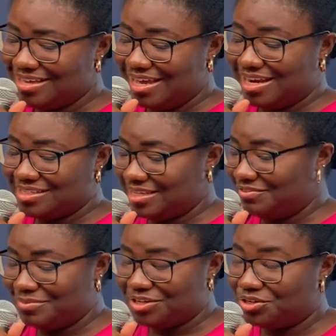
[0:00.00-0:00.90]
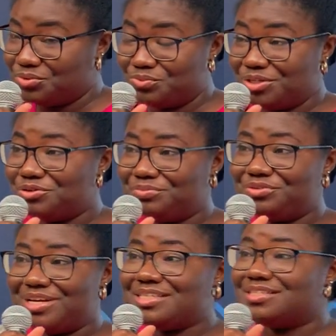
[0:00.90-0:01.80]
And as Dave mentioned, we will be
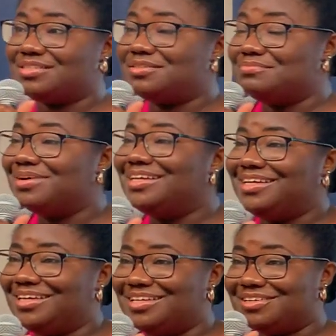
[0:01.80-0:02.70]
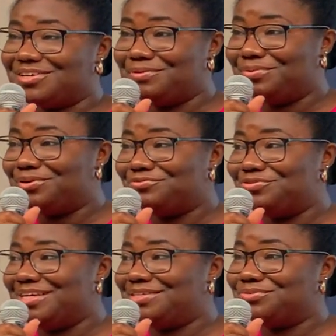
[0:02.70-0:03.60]
raising some money in a couple of
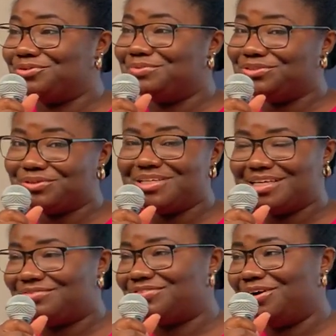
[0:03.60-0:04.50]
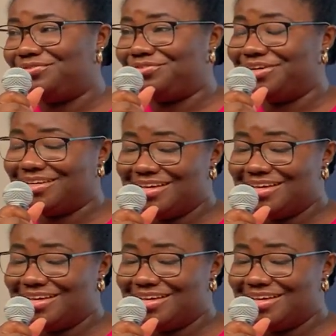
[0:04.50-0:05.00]
weeks. We'll be doing a gift offering.